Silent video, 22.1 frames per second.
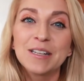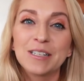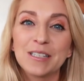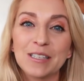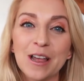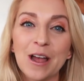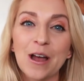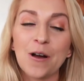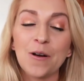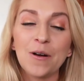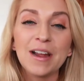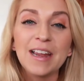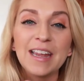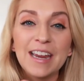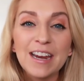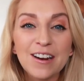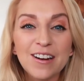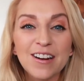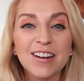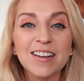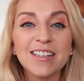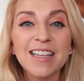So
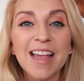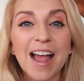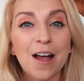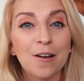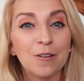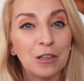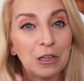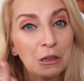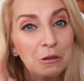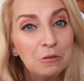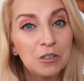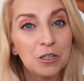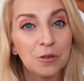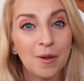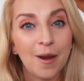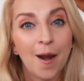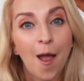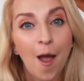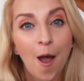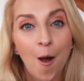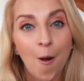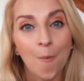here's how you do
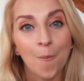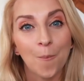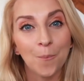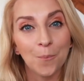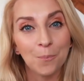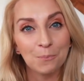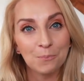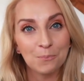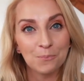it at home.